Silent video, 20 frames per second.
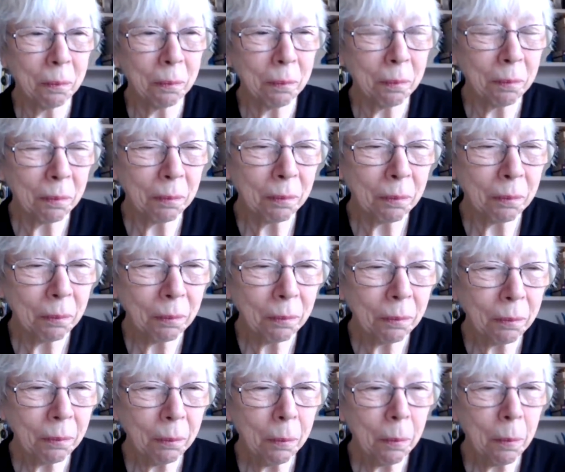
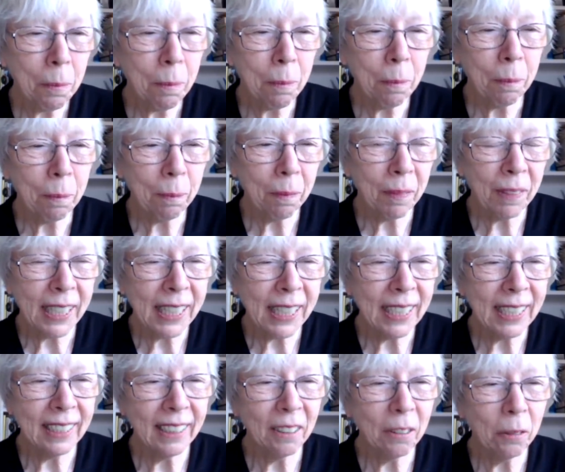
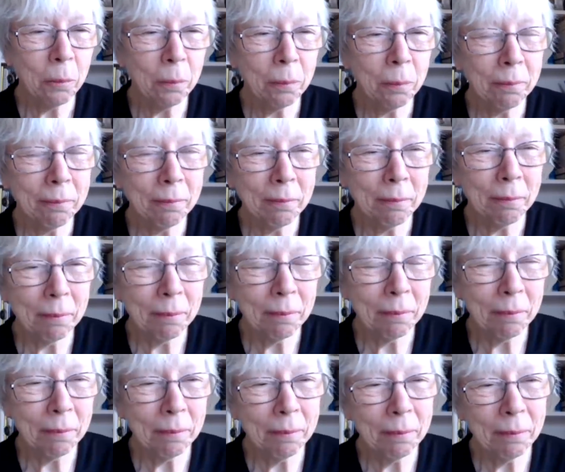
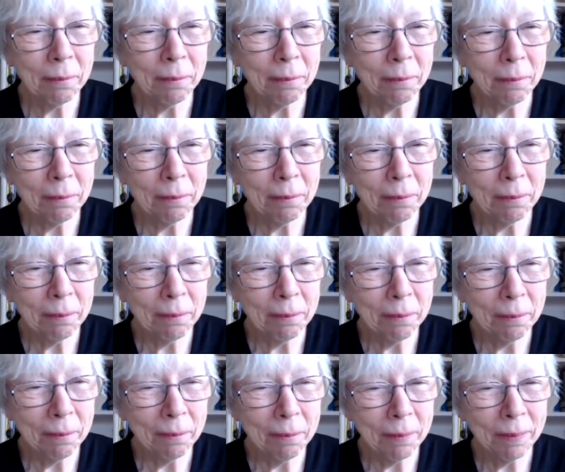
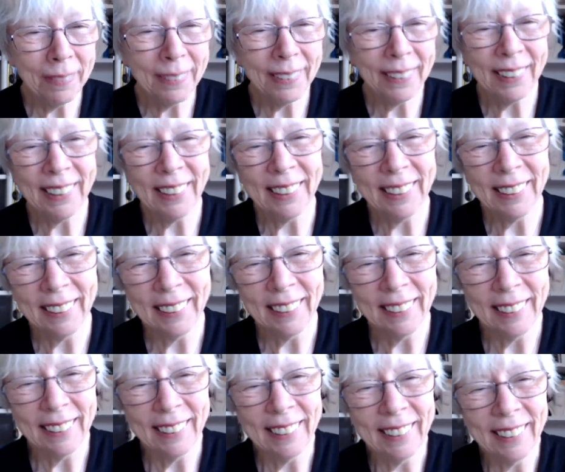
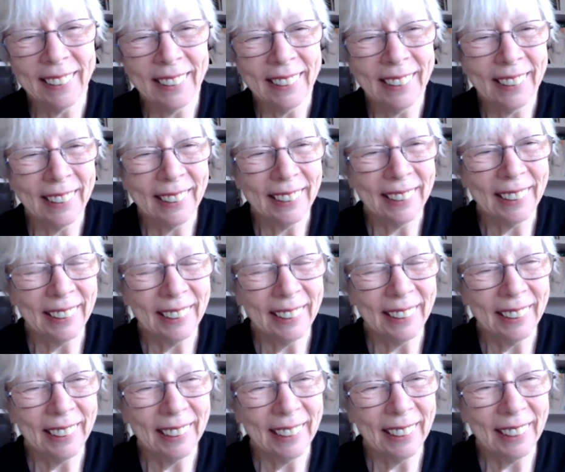
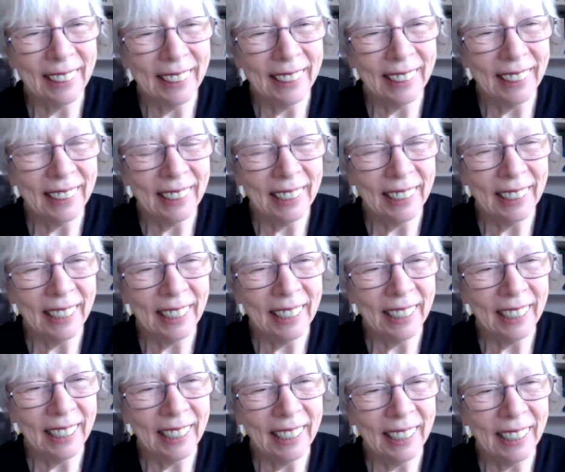
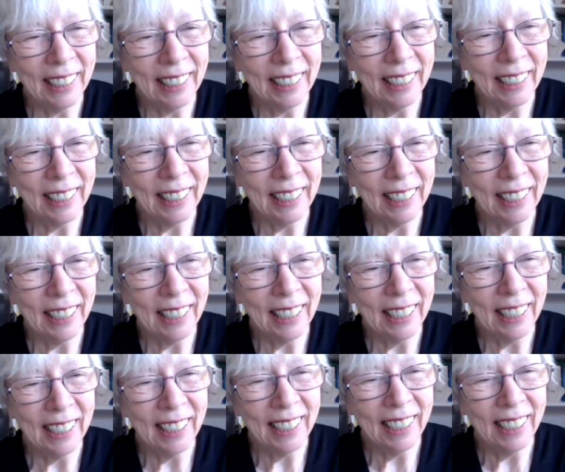(silent)